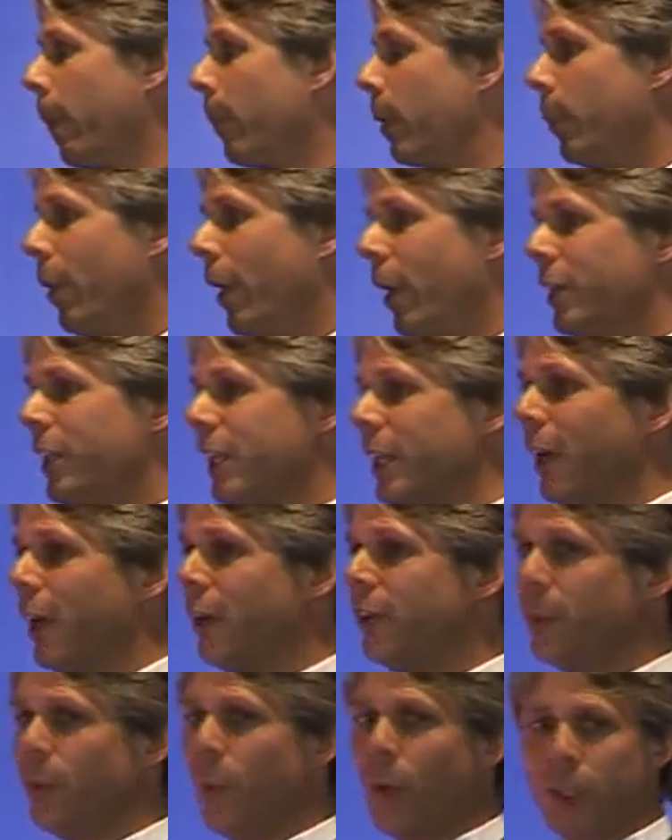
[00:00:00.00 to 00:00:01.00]
The marketing guy
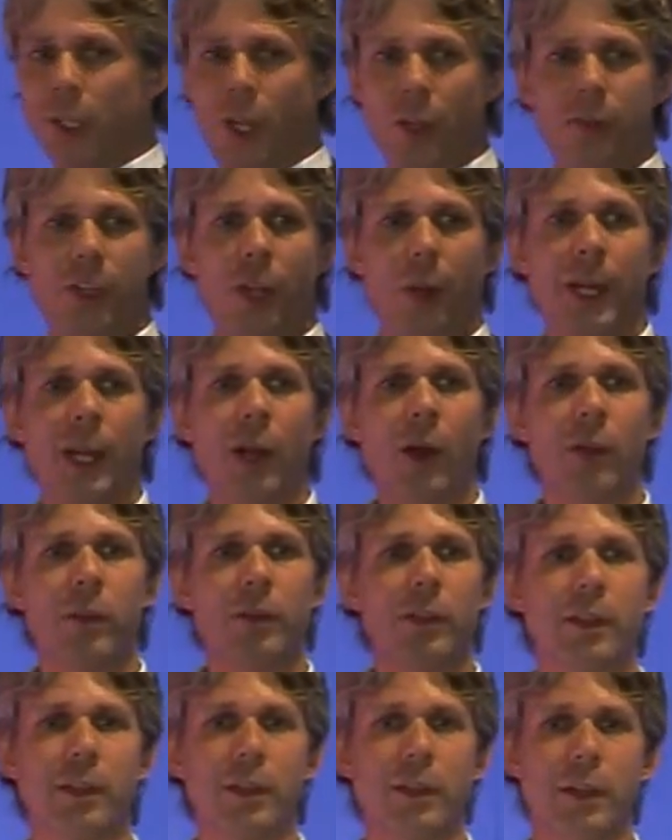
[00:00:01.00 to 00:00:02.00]
said, what on earth's going
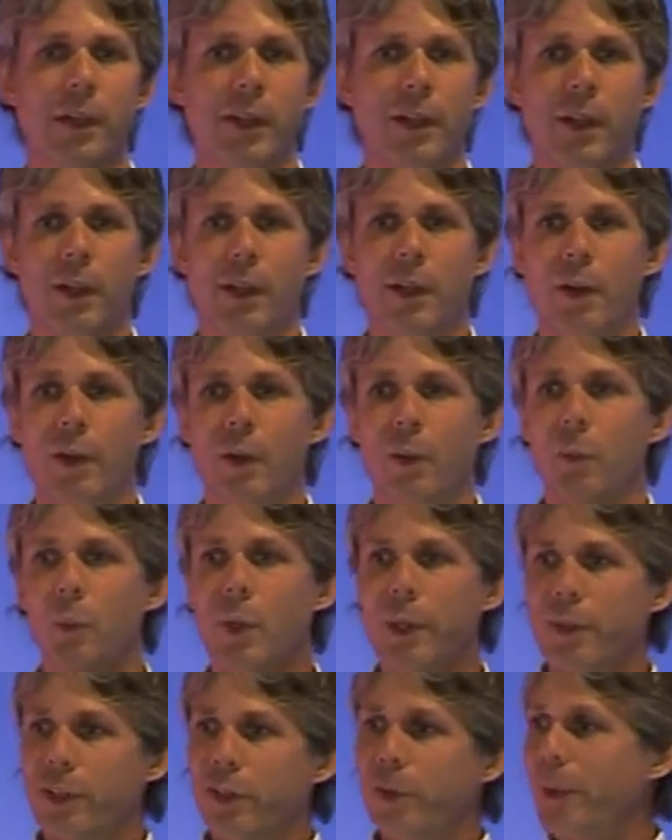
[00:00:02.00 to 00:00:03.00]
on?
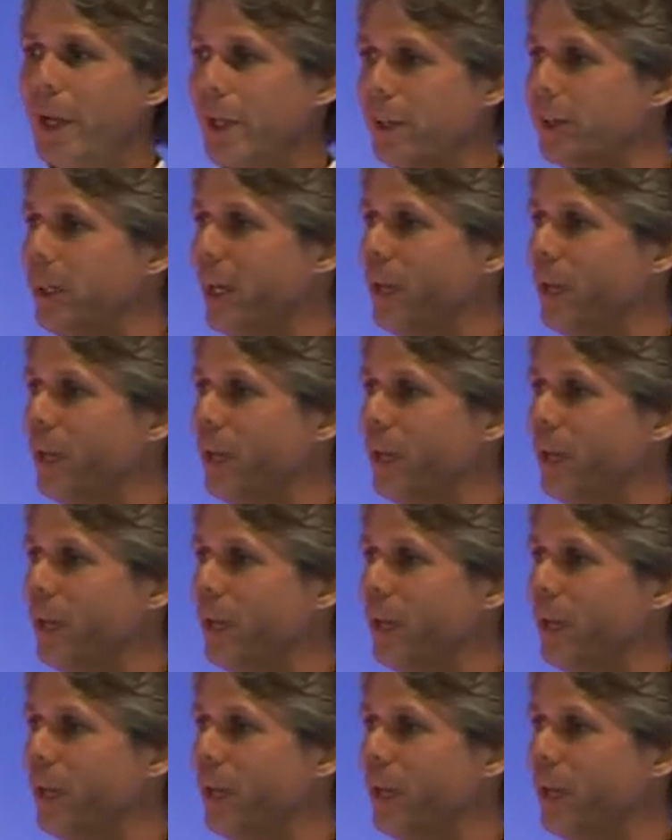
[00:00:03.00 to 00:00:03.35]
We were expecting to